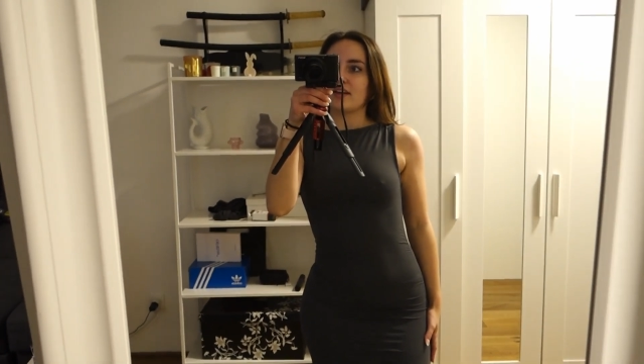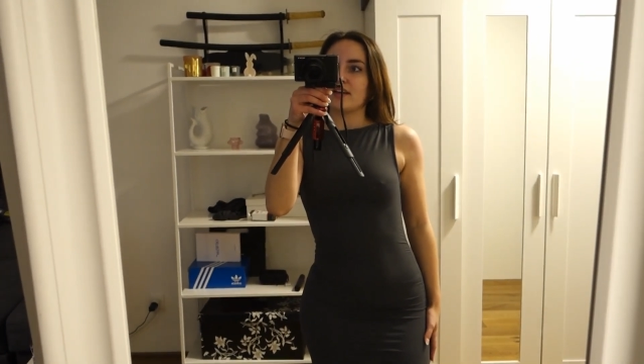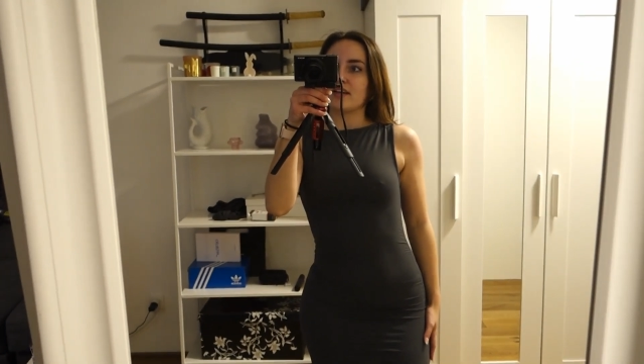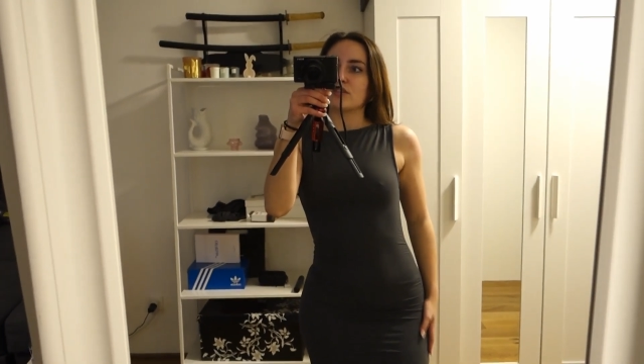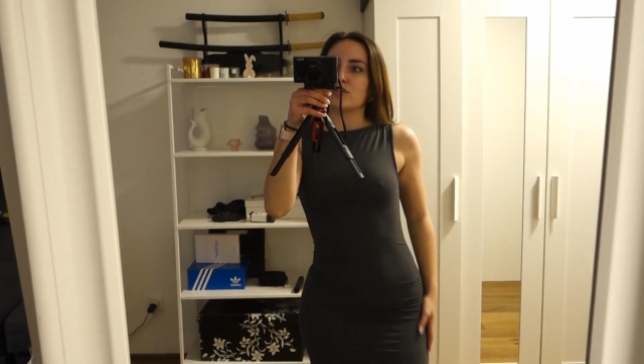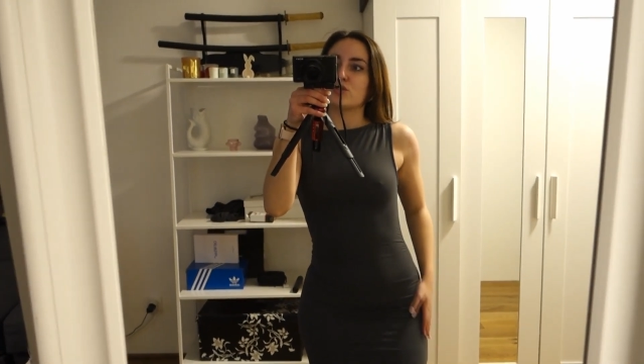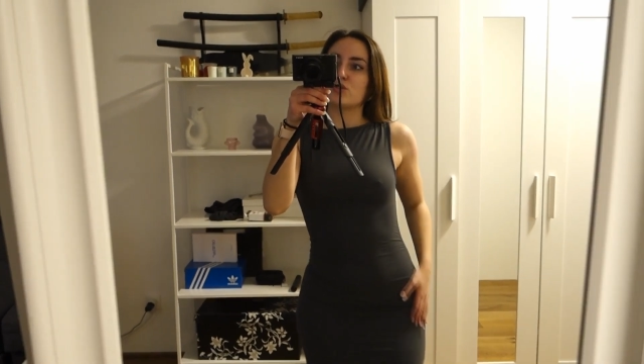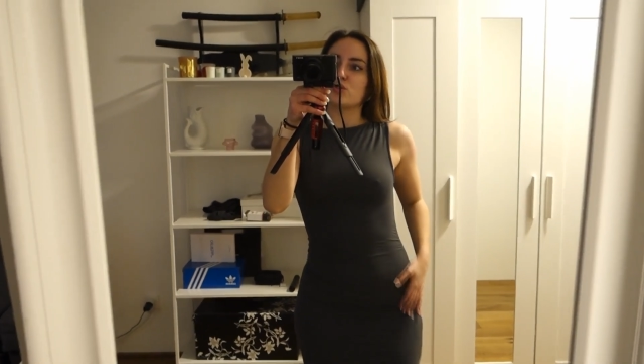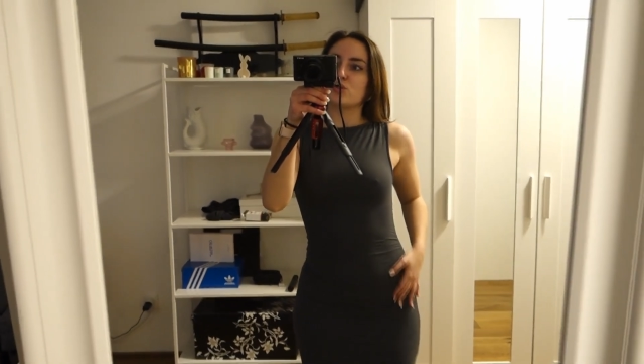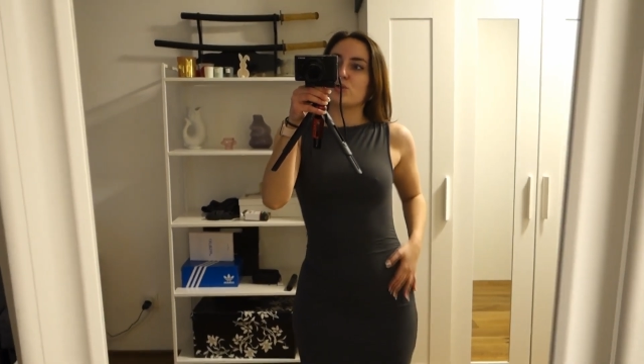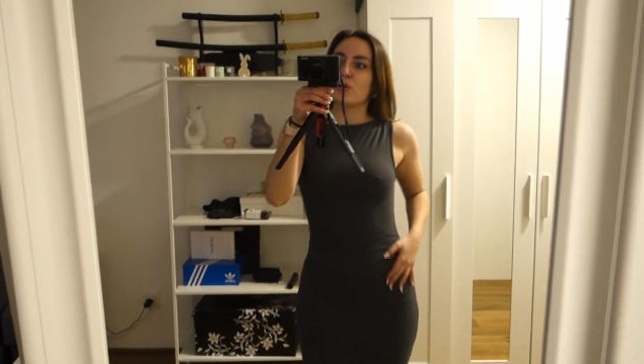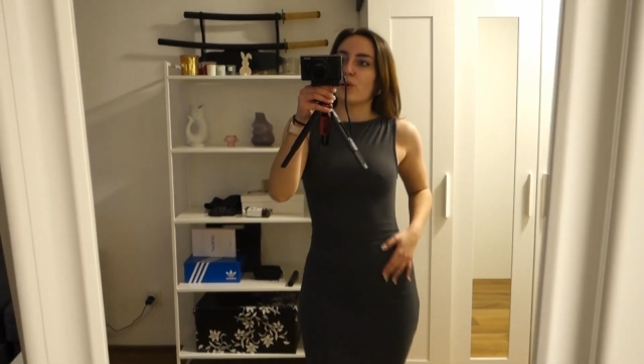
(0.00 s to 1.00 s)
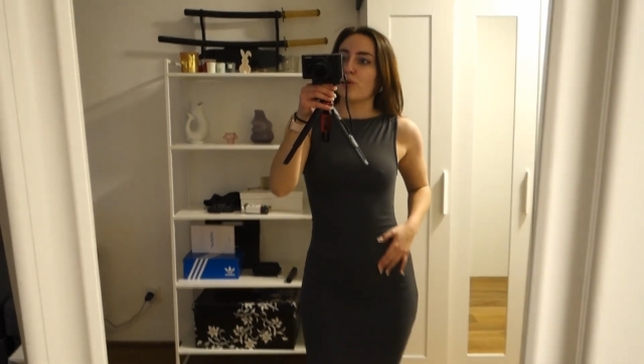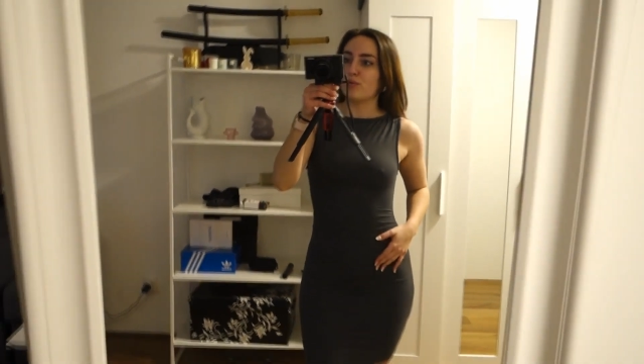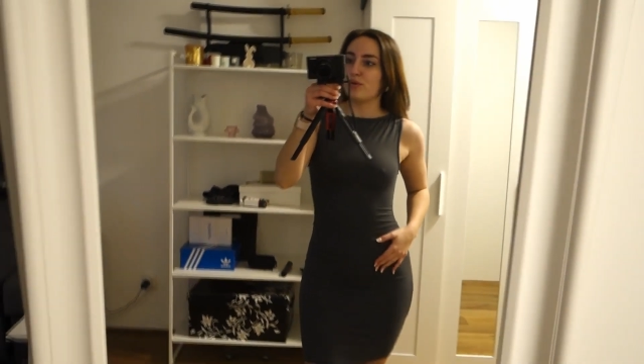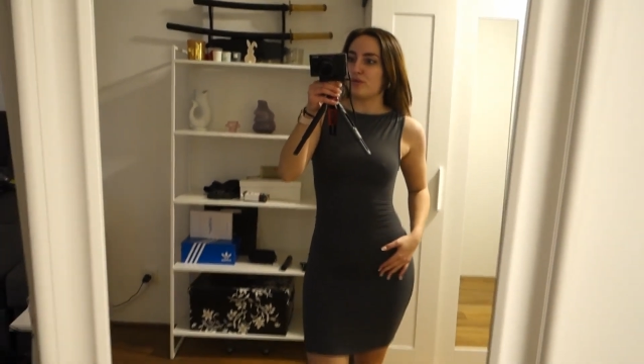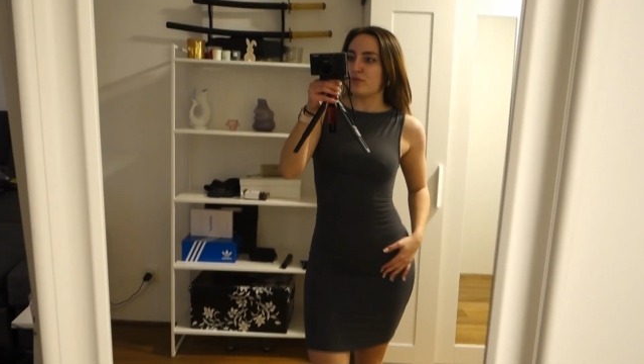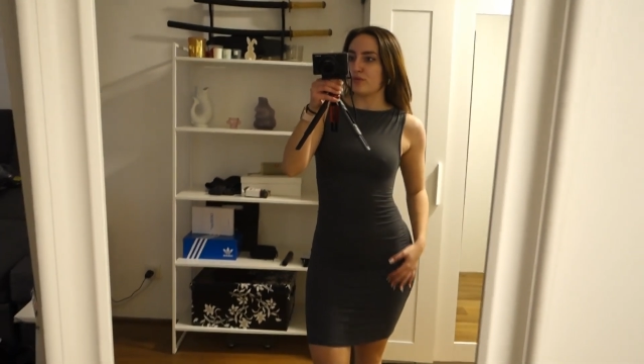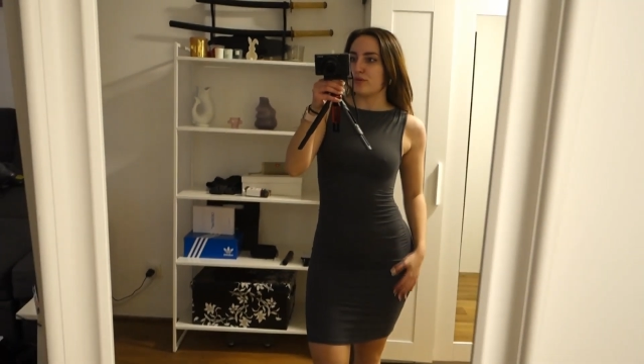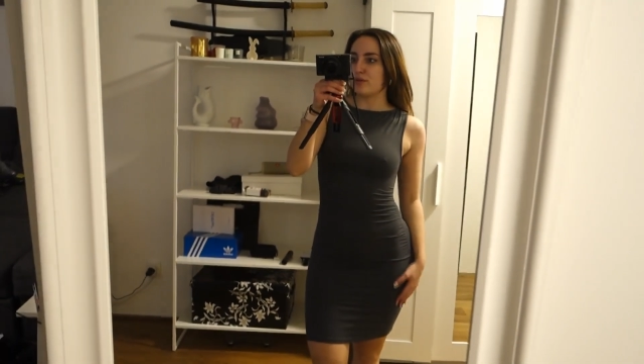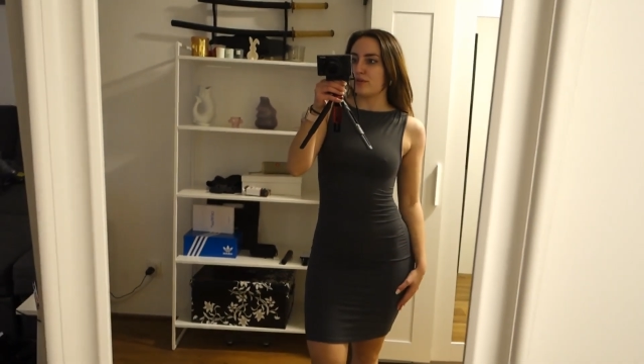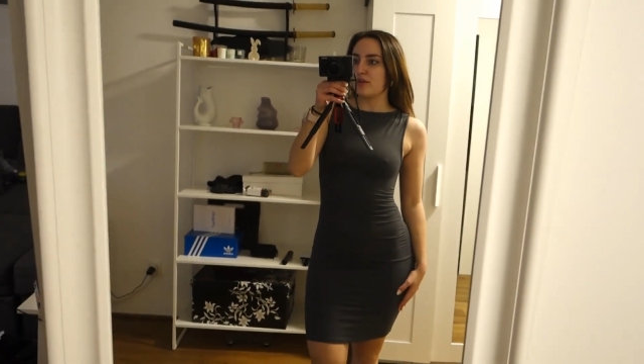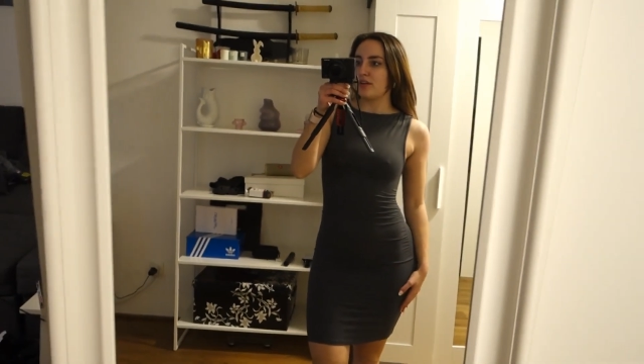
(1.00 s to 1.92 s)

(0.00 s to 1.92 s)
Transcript: it's so beautiful.